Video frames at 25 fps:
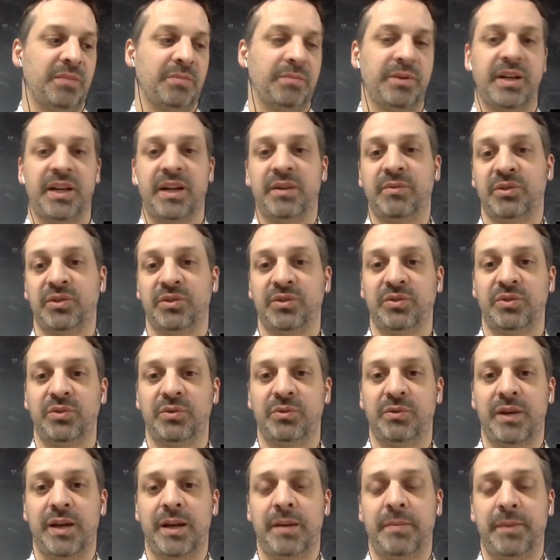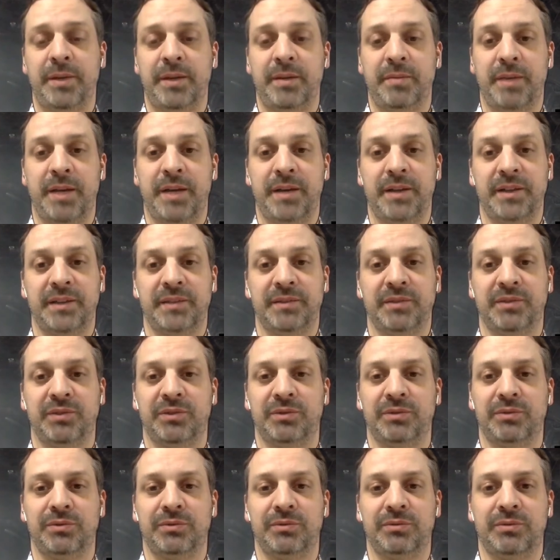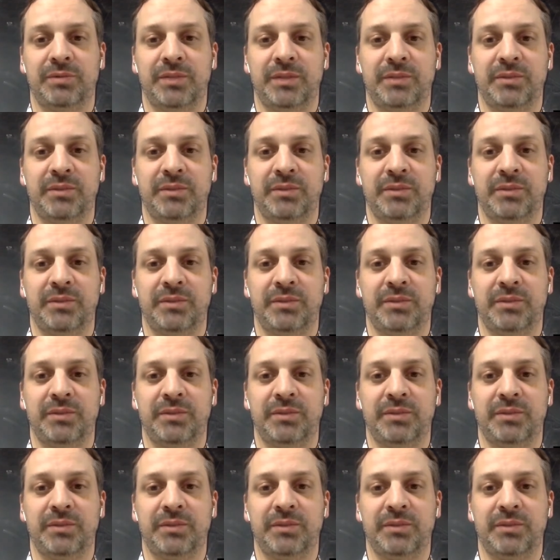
But I wasn't too happy about it, so